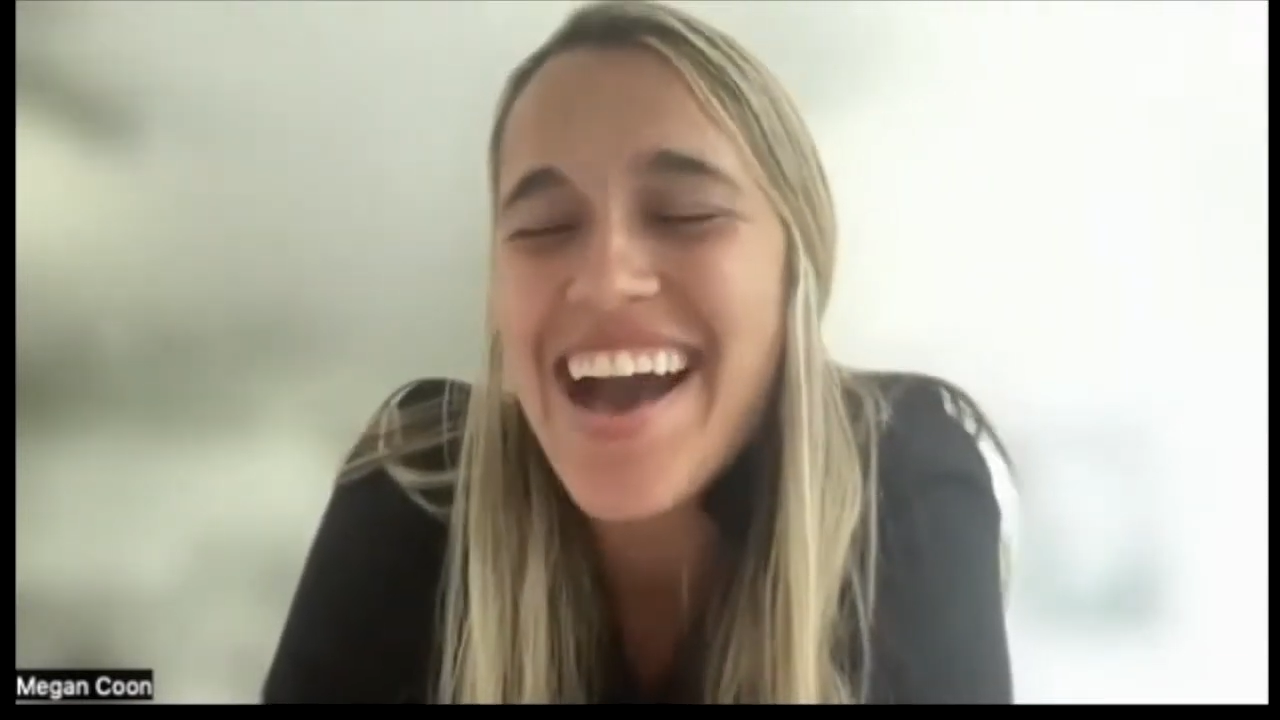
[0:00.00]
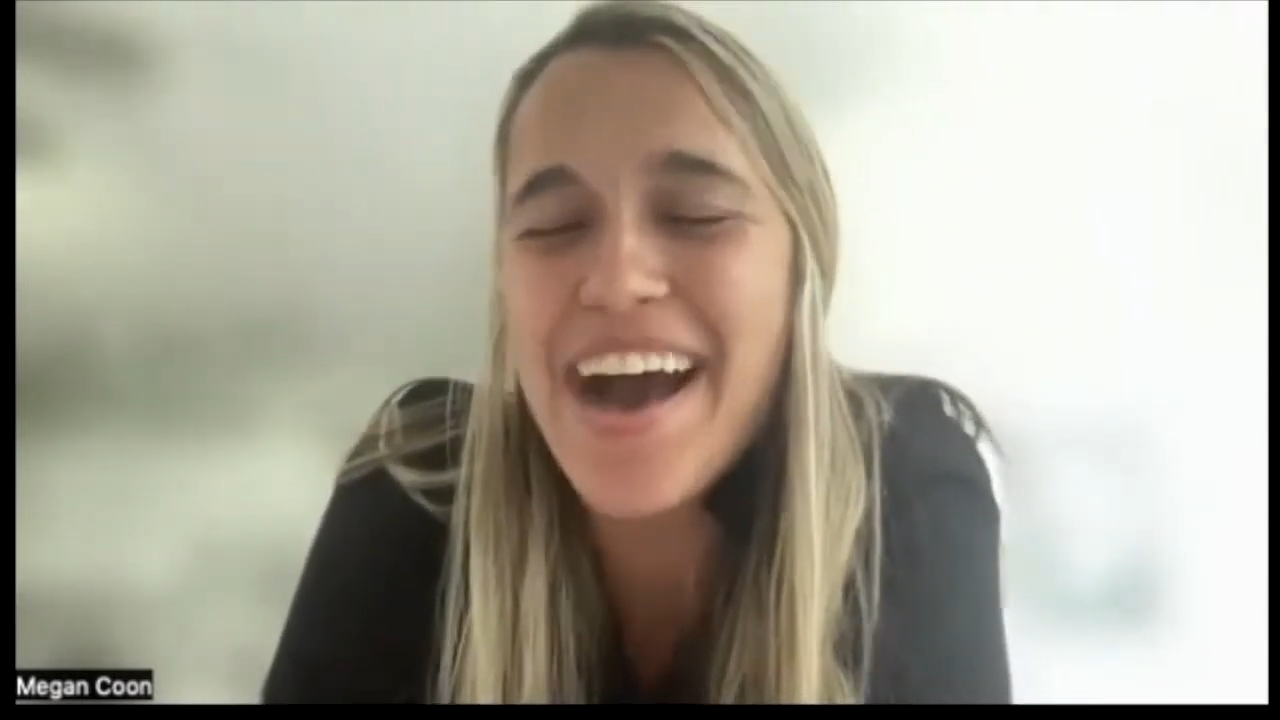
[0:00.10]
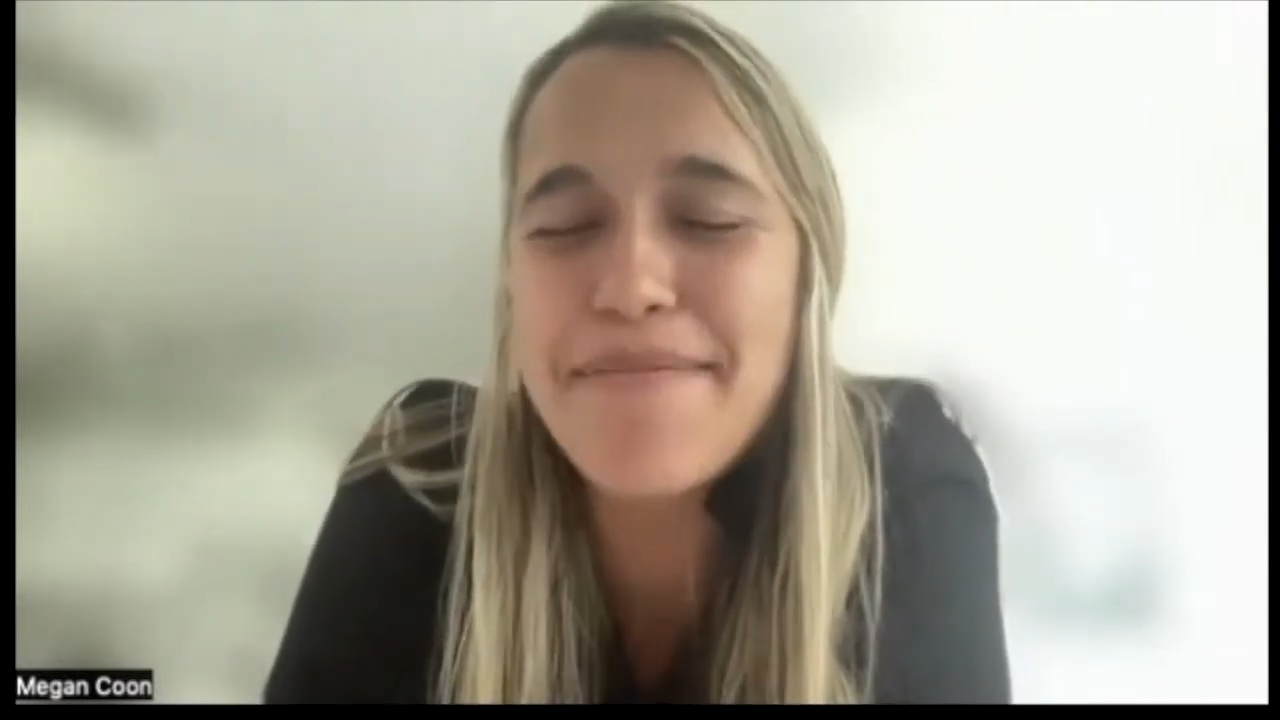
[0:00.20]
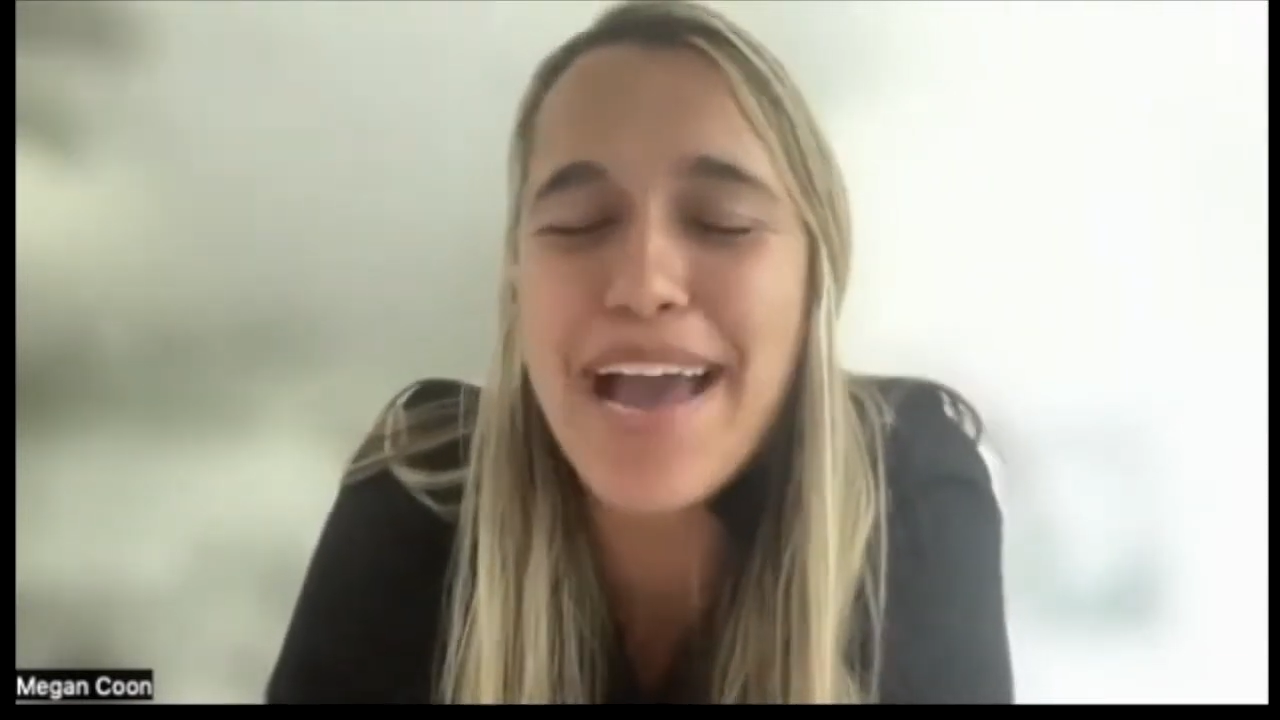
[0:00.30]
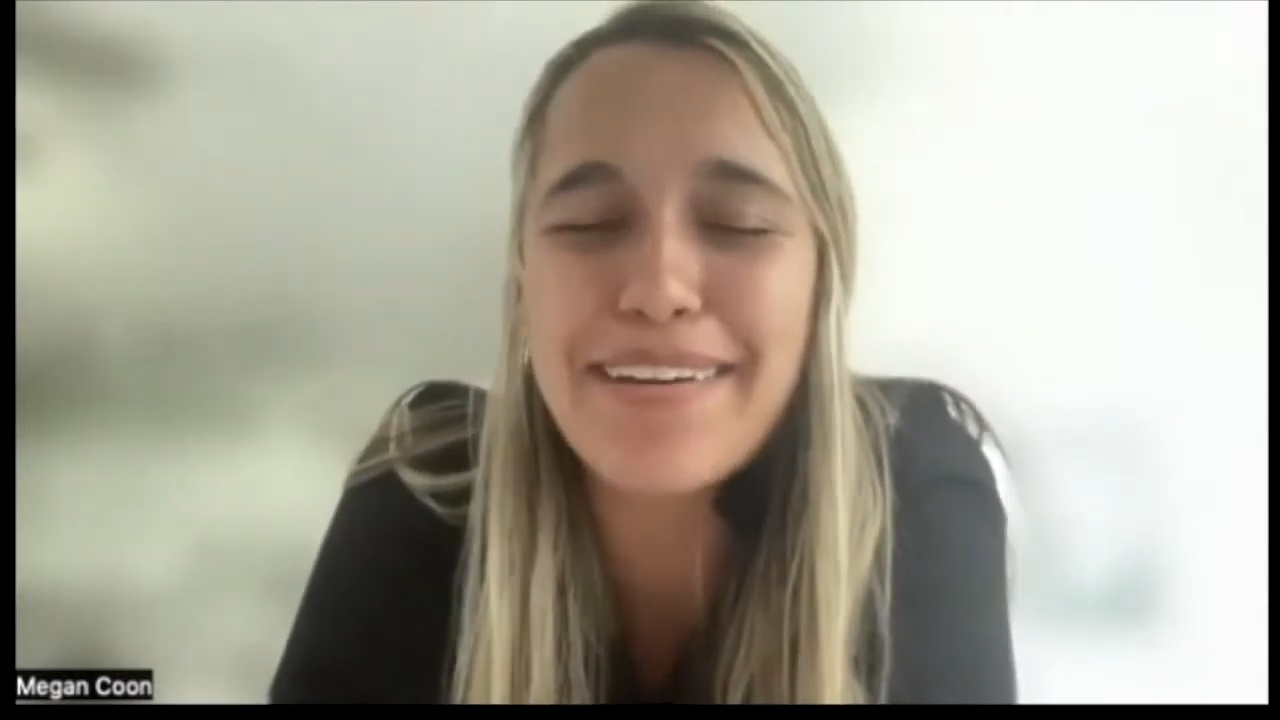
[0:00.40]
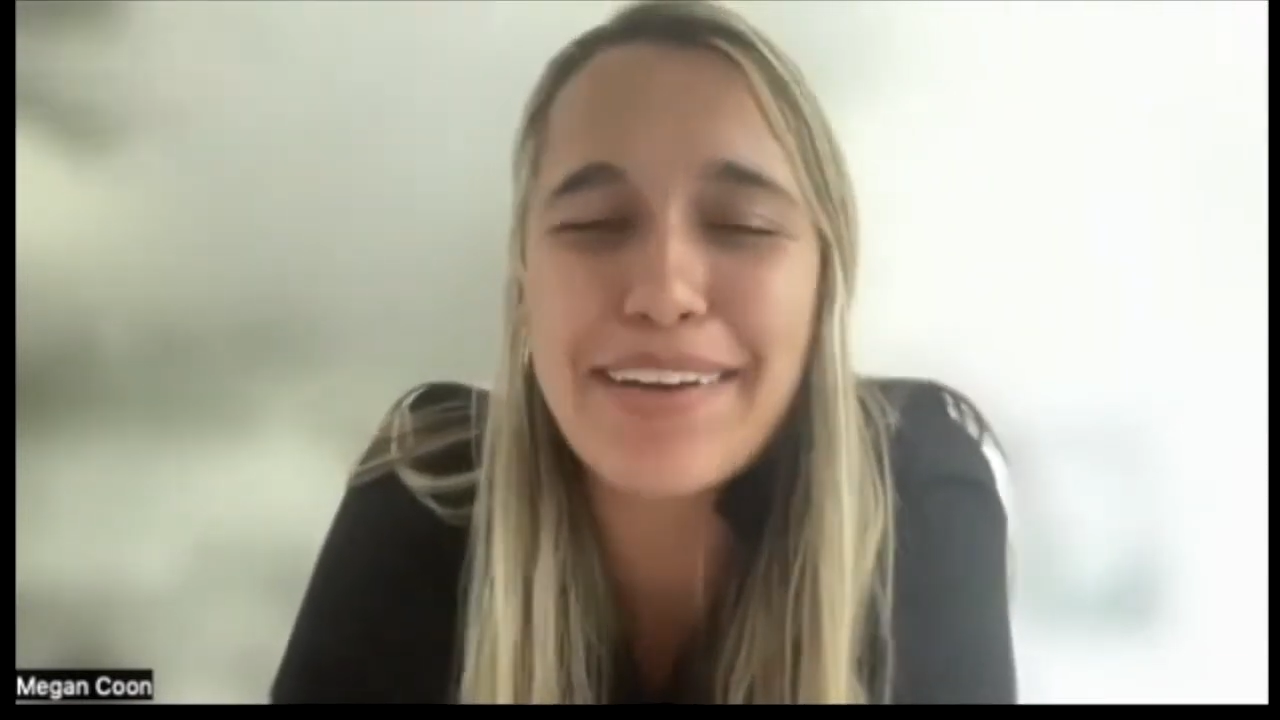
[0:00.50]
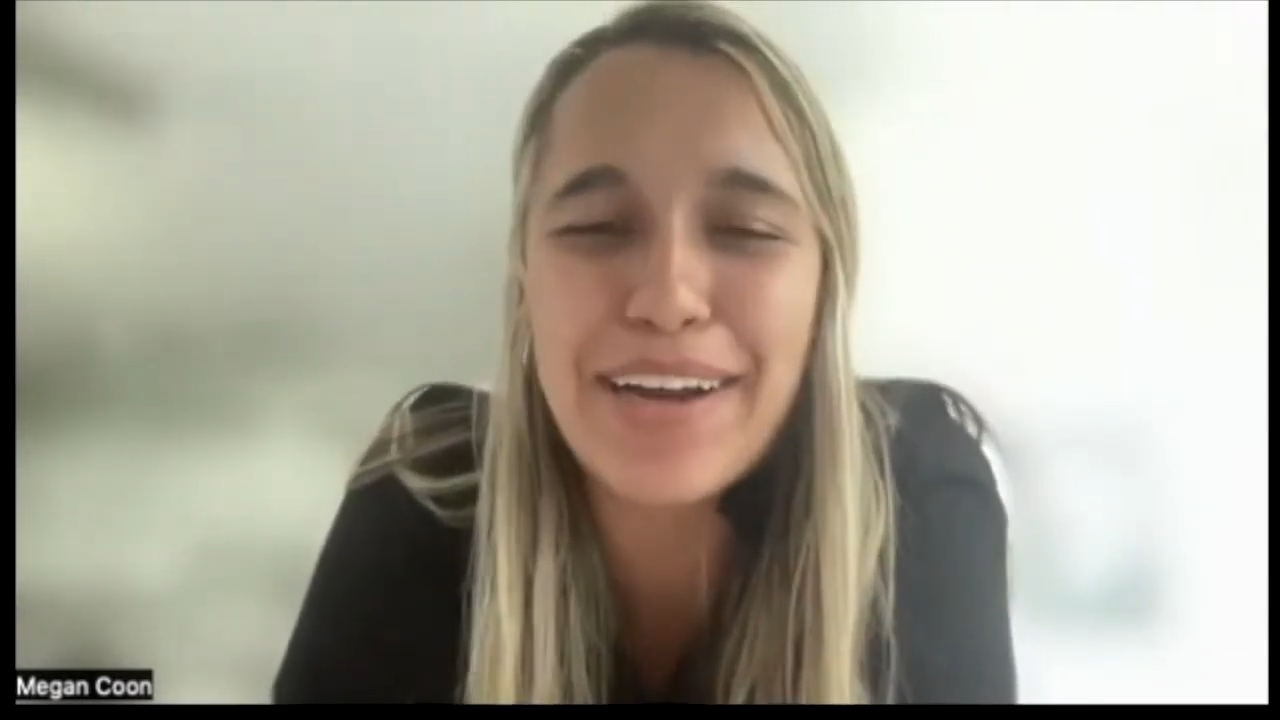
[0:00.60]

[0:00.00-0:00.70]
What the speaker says: I had a